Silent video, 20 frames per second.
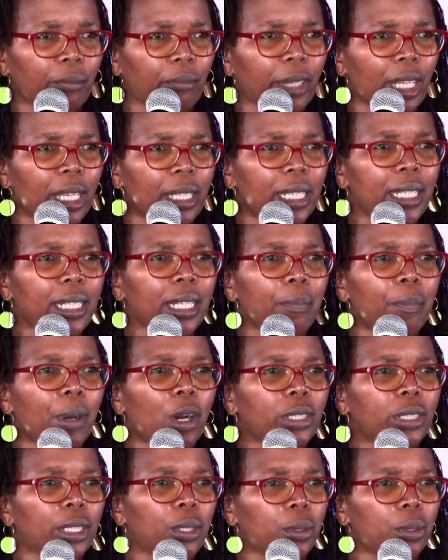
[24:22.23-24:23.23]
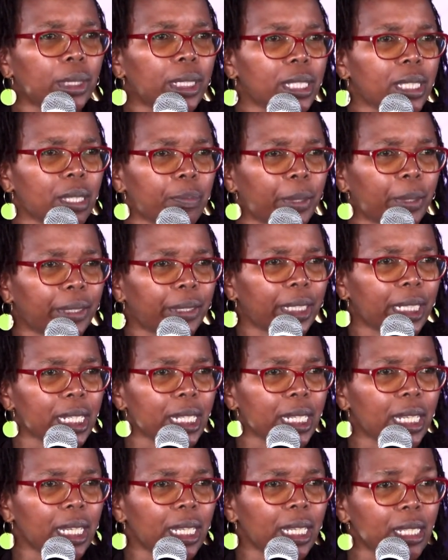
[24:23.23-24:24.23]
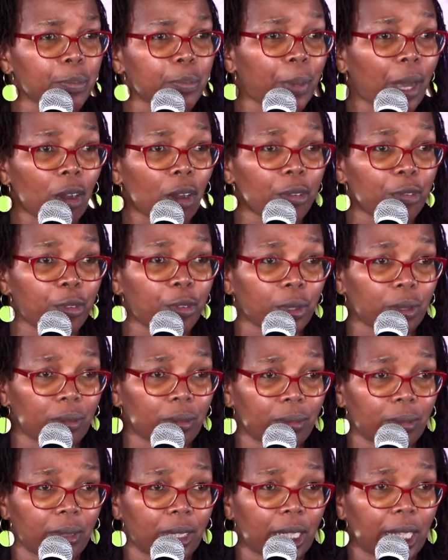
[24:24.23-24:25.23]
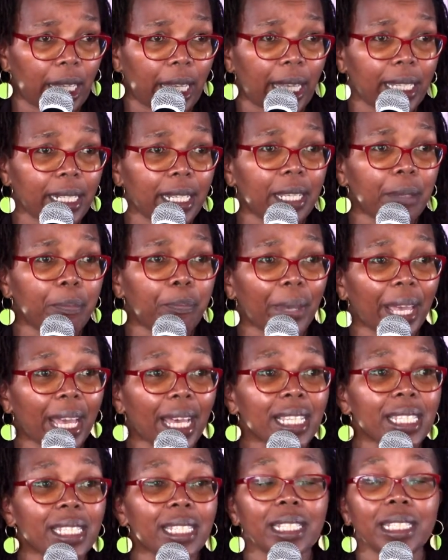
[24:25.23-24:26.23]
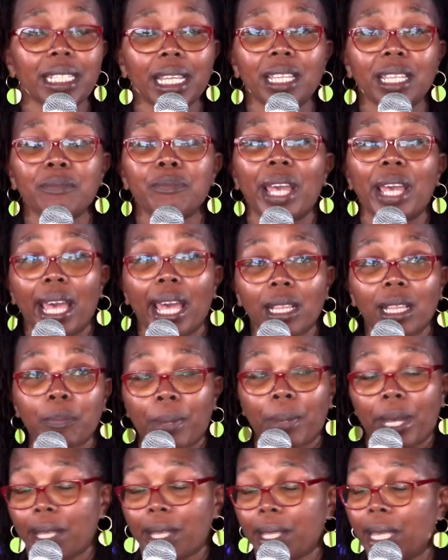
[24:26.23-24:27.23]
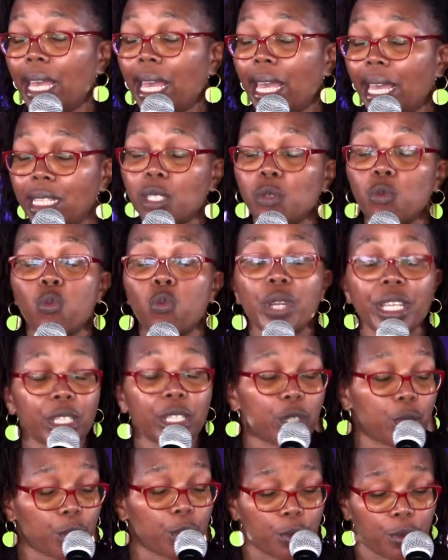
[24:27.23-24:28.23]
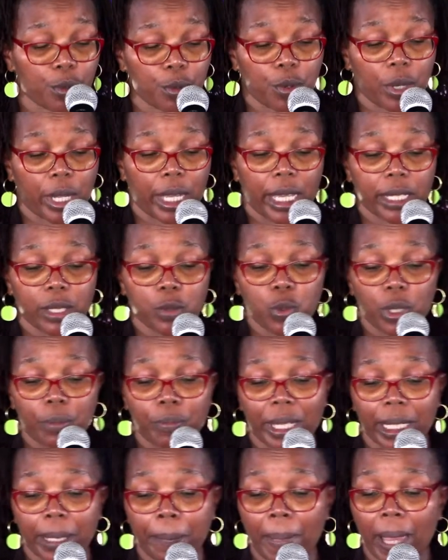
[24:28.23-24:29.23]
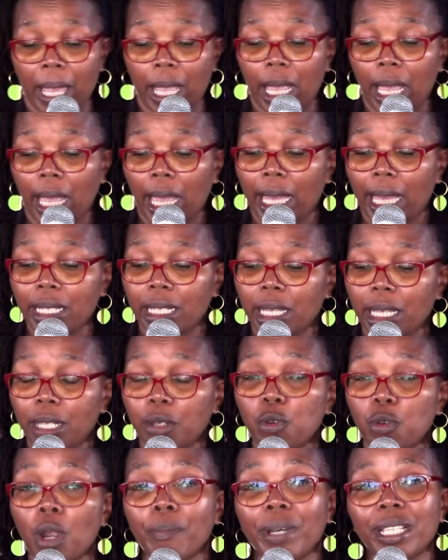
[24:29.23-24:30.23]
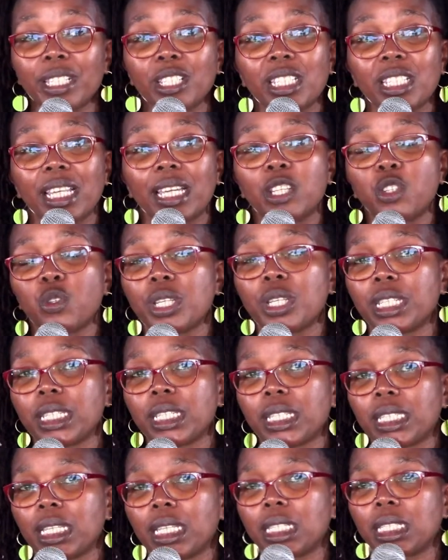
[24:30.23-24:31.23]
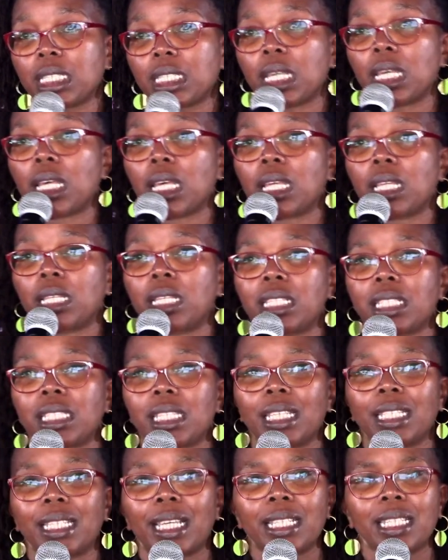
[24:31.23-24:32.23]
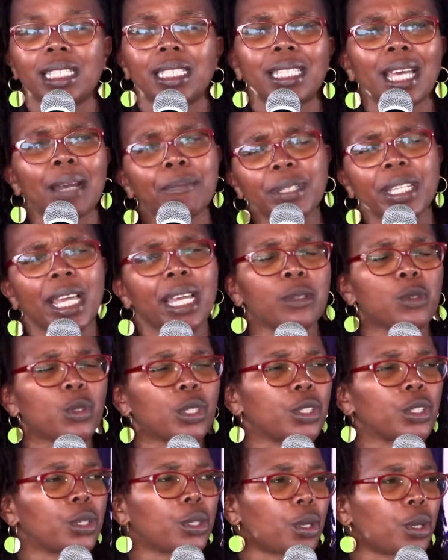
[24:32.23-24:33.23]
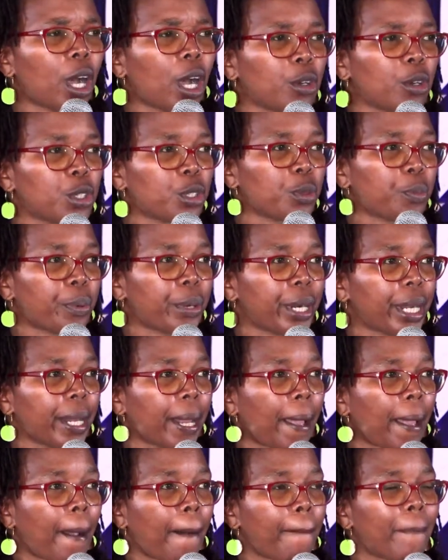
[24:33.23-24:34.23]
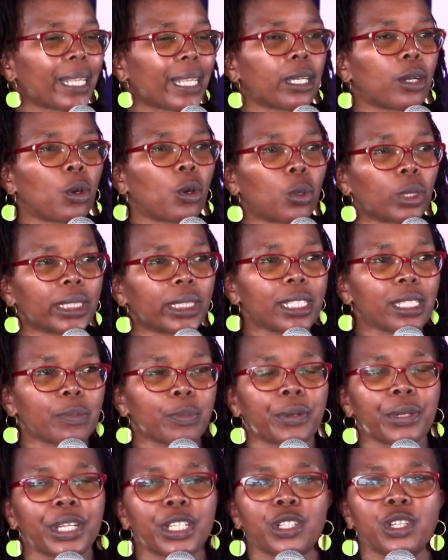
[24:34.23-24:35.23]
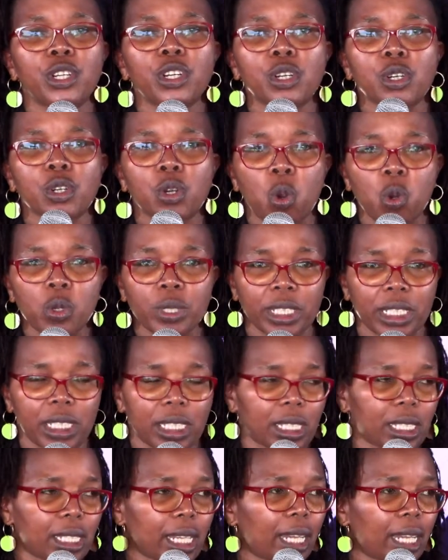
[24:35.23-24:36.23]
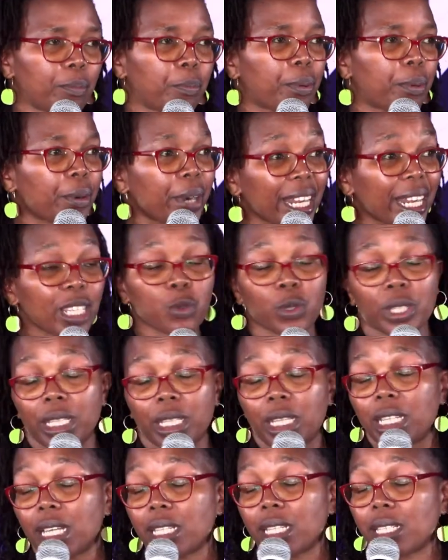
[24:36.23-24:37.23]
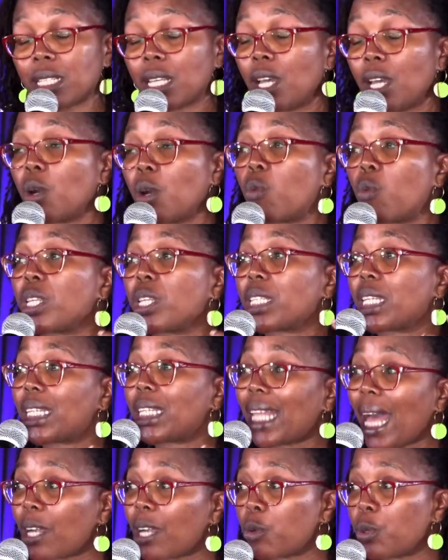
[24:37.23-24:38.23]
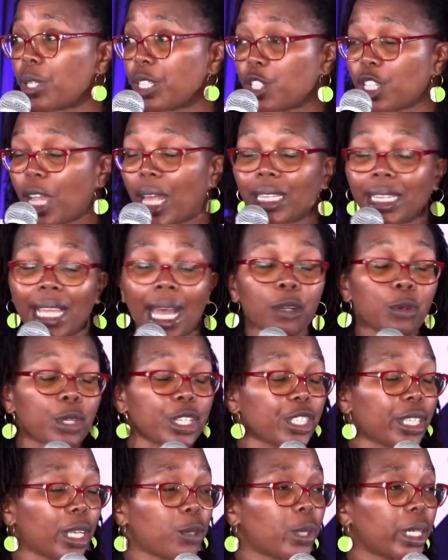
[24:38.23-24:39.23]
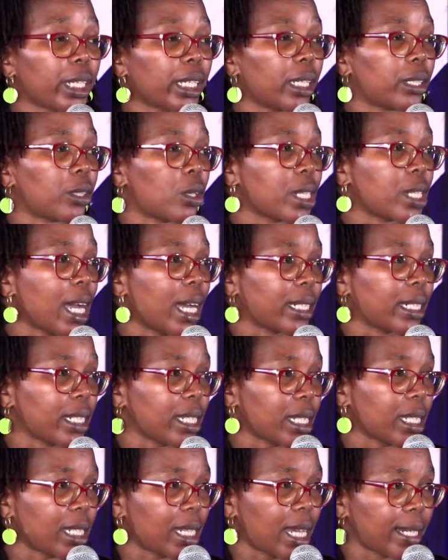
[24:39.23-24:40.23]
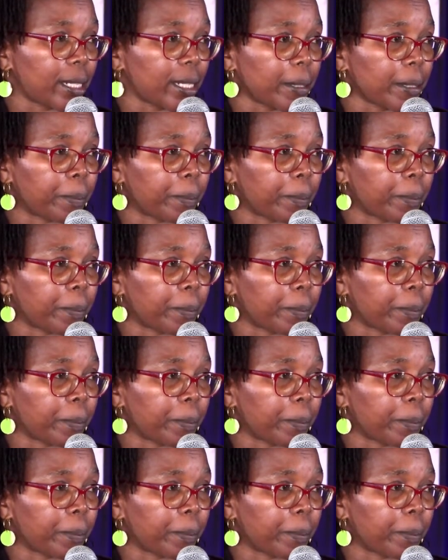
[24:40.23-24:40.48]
Think about the Holy Spirit. He is powerful and he bears the name helper as we do as women. And in Romans 8:26, they say that sometimes we don't know how to pray, but the Holy Spirit groans and prays within us with language, a language that we cannot understand.